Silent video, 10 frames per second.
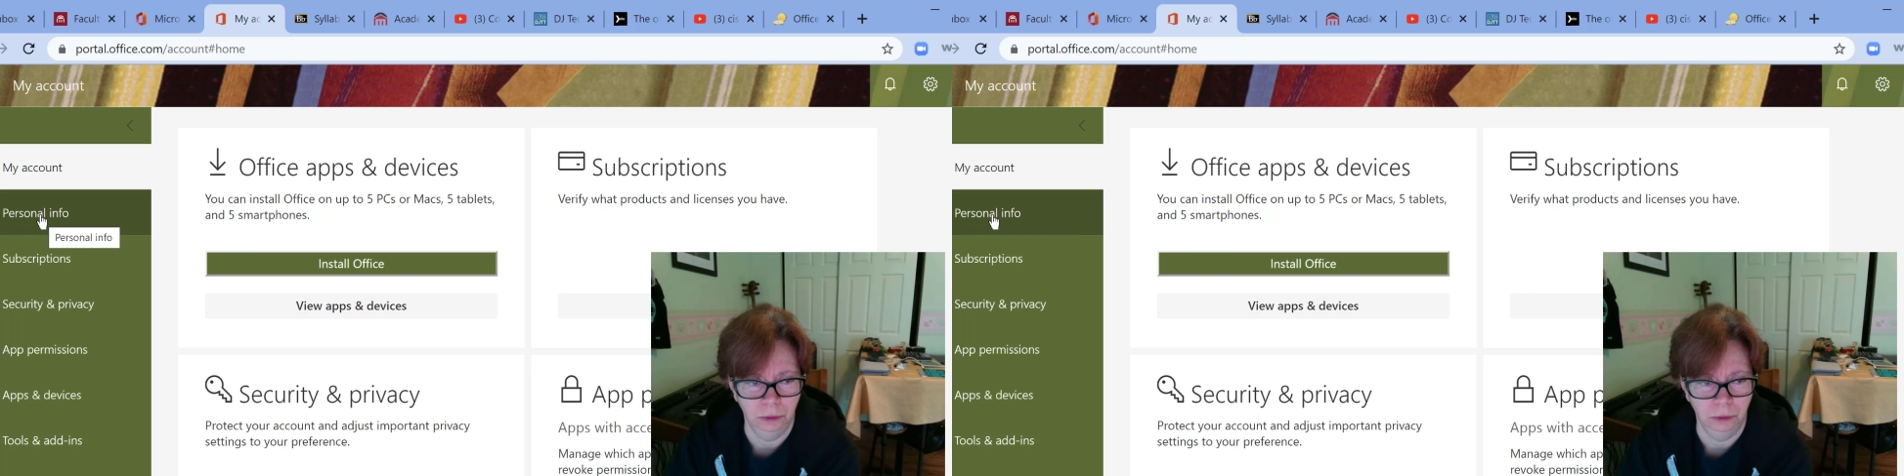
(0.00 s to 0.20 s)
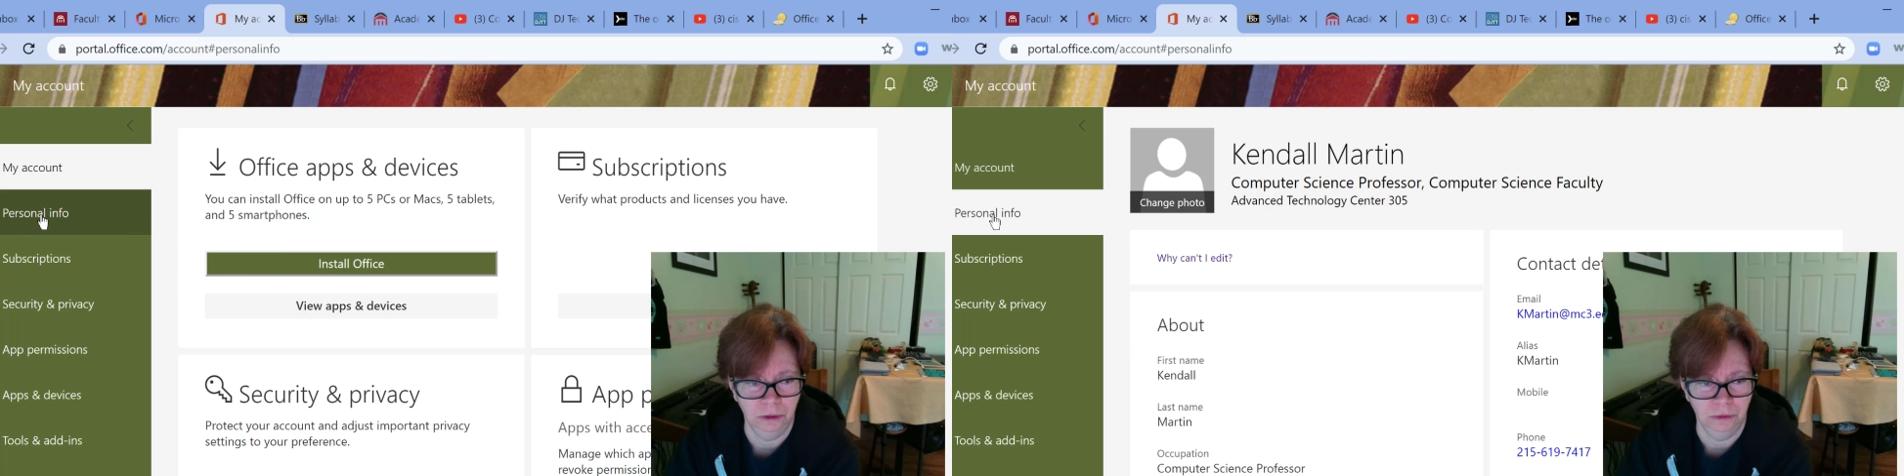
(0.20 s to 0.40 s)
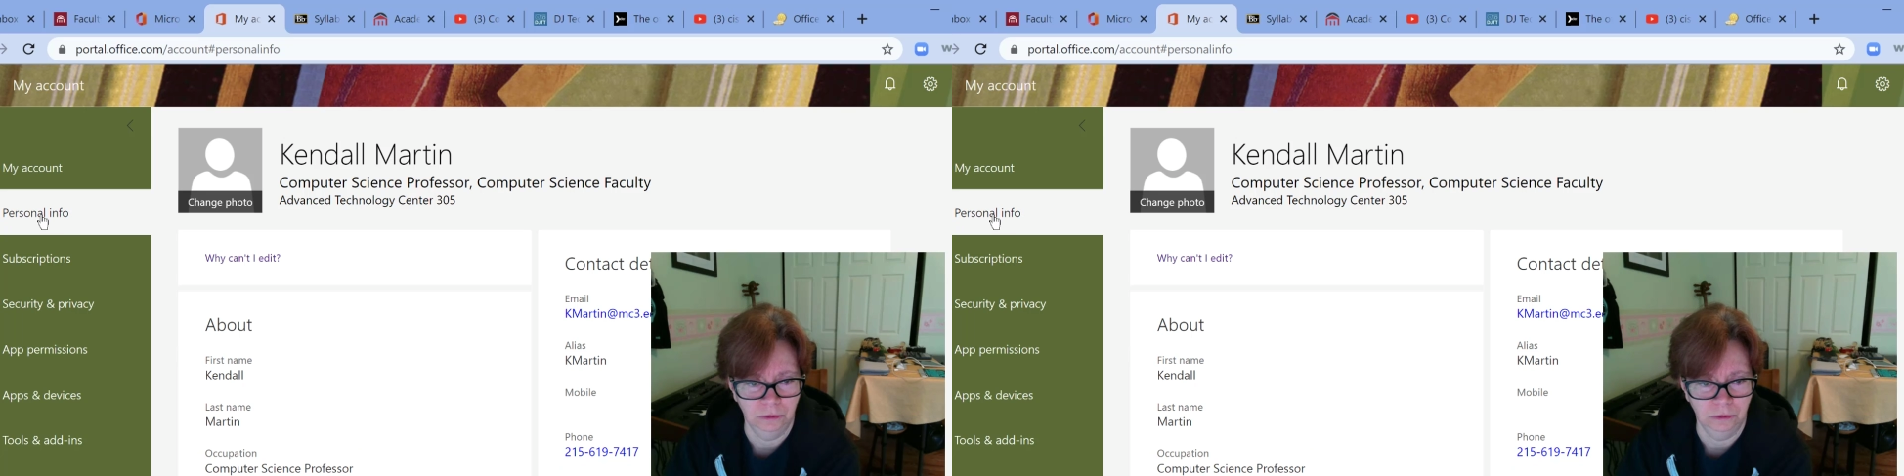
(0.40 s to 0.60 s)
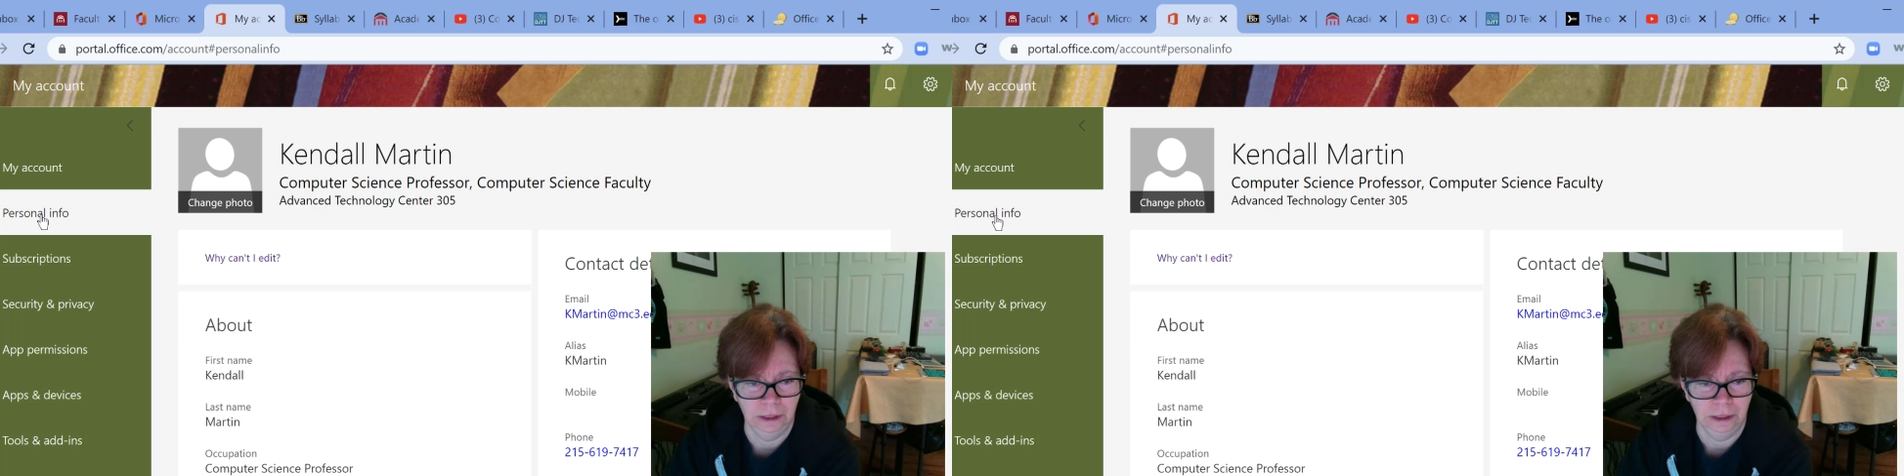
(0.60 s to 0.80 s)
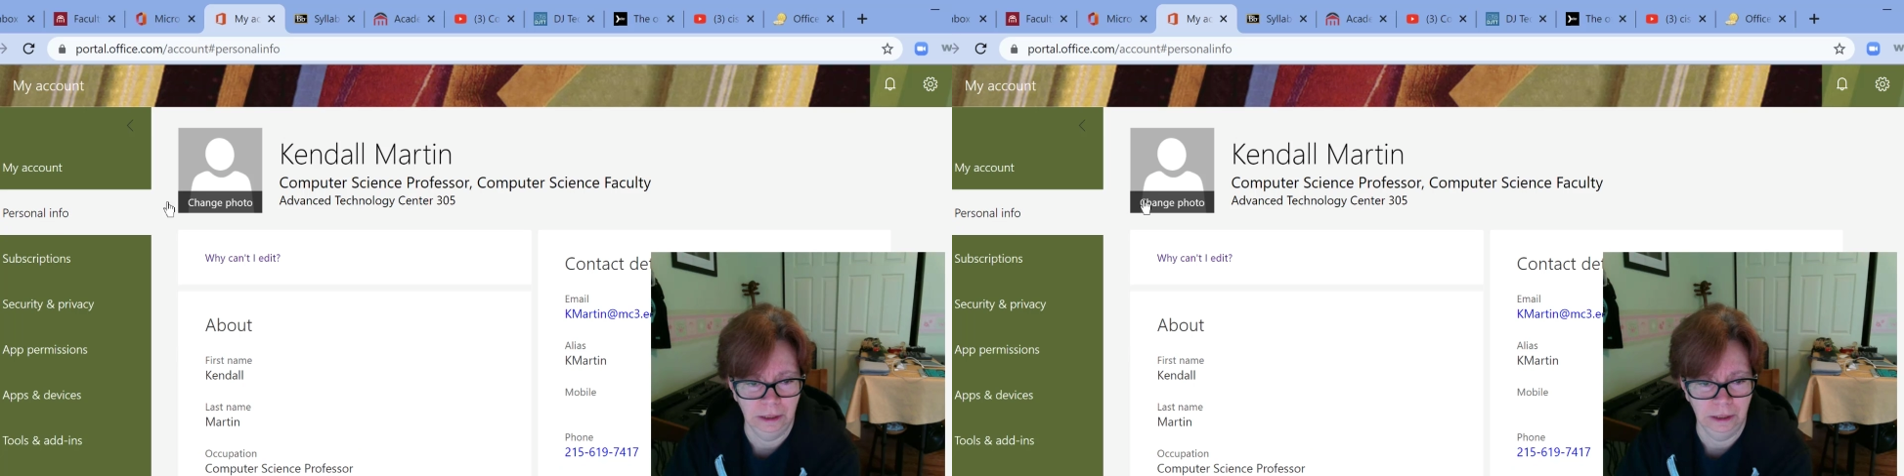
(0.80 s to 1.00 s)
put this
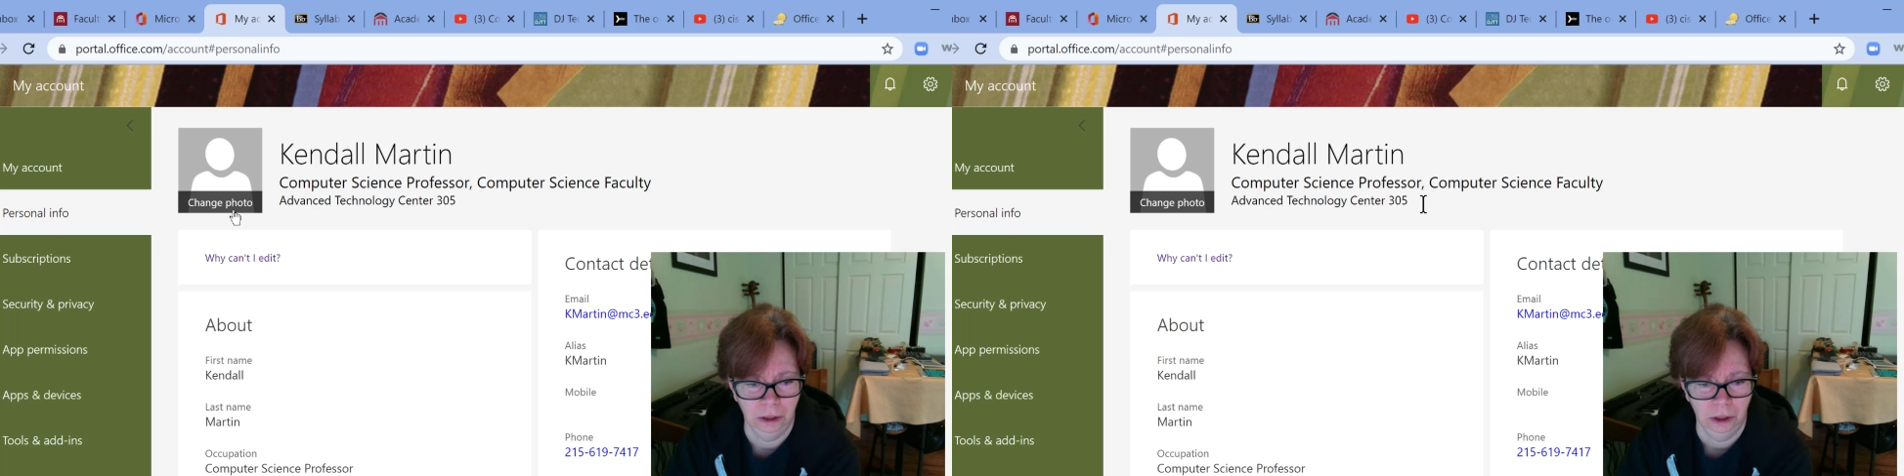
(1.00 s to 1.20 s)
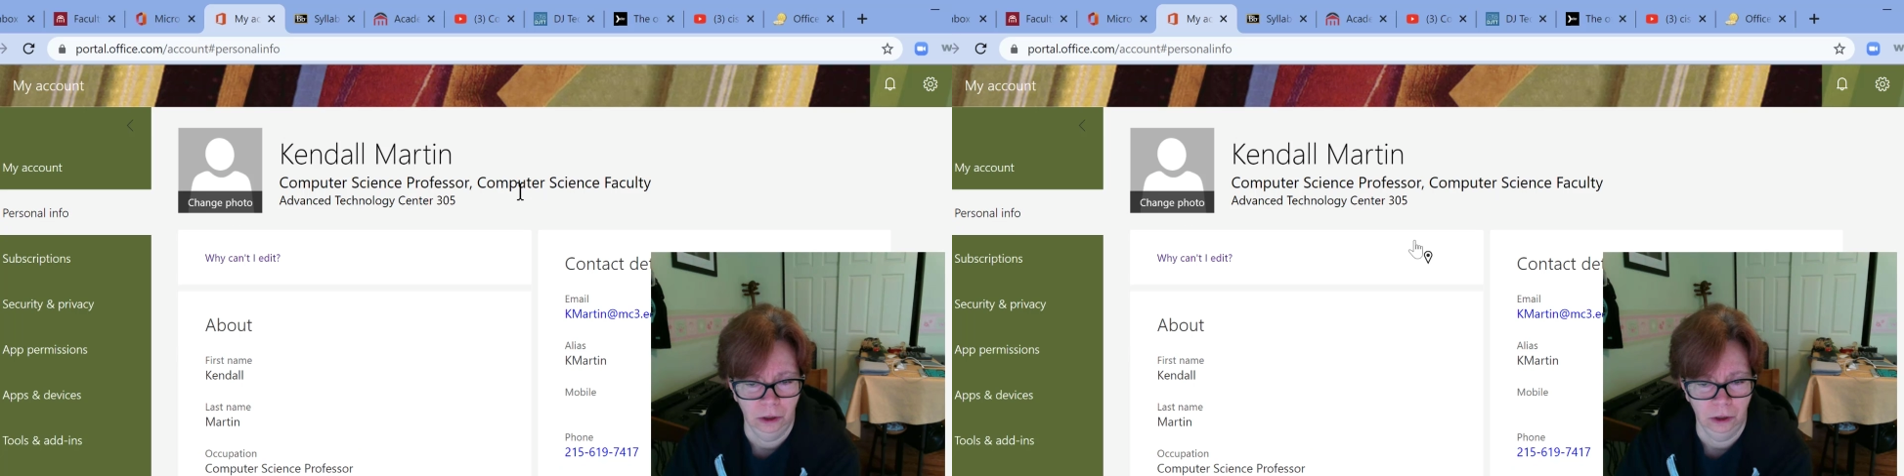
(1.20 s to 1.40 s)
on,